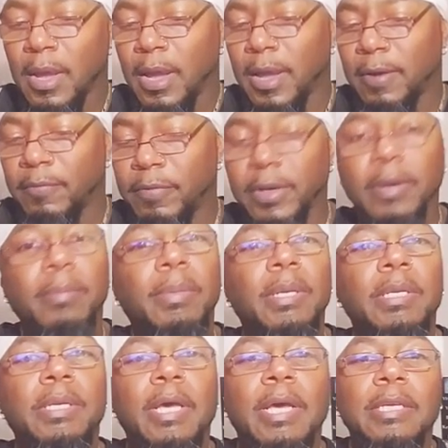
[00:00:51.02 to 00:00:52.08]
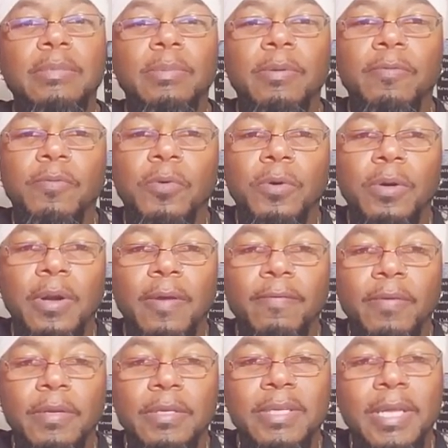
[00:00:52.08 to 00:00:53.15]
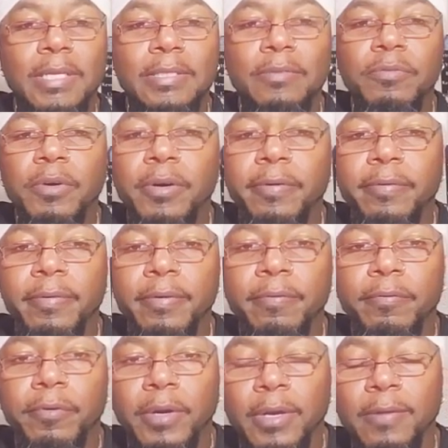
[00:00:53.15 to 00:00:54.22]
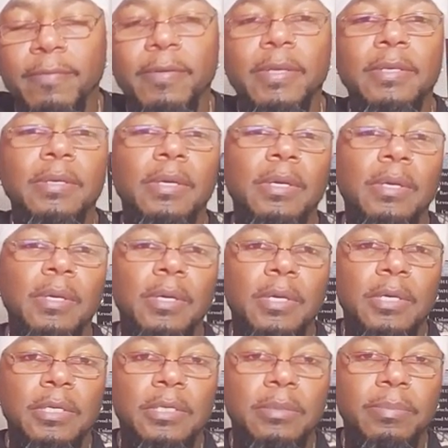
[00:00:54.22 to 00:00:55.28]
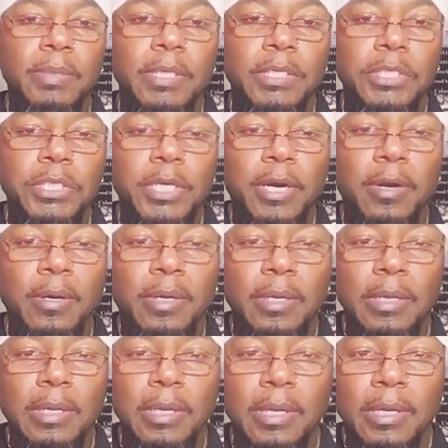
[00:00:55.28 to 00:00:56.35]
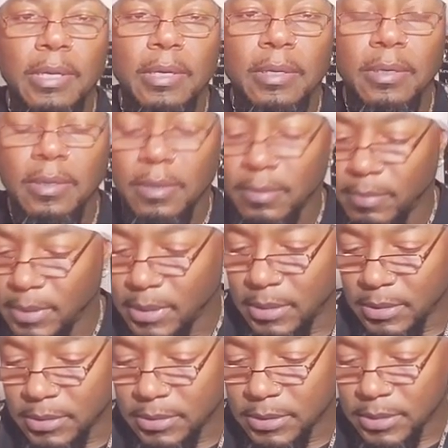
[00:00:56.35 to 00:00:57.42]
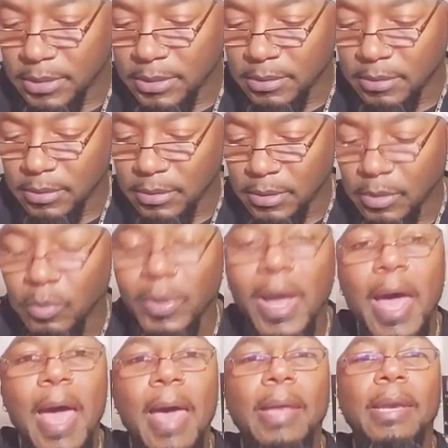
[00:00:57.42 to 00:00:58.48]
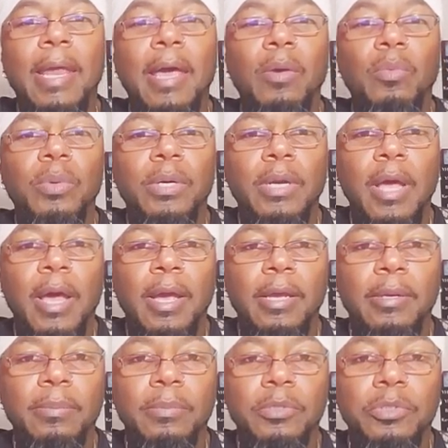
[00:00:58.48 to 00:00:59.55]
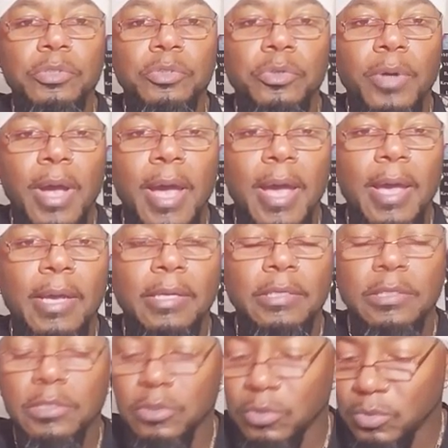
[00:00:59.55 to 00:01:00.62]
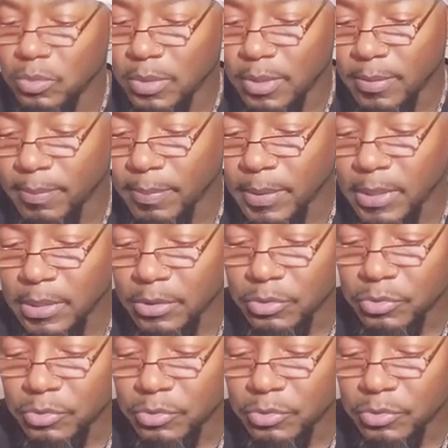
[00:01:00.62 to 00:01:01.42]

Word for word: I have read it many times before, and I feel that it's very relevant to be shared again because it it will highlight what I am trying to um, get